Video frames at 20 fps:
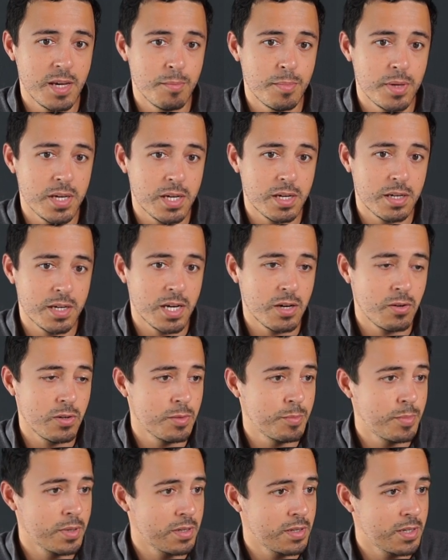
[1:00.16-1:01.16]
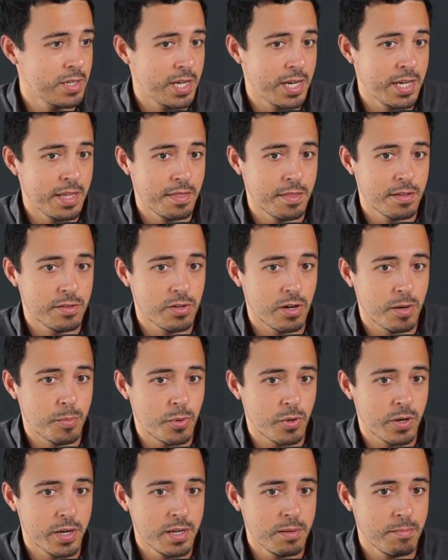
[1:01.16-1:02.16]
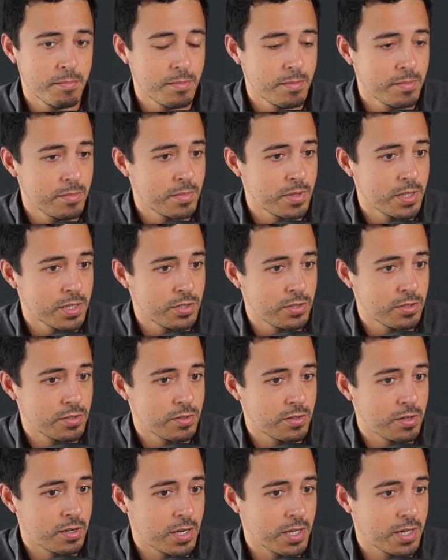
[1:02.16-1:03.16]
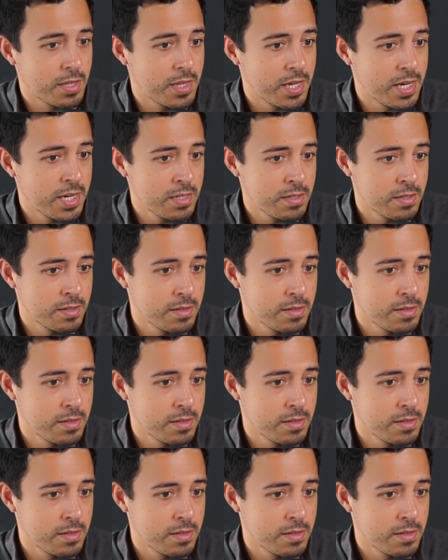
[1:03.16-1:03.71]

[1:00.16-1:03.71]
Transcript: big download button at the top right. Let's just click that,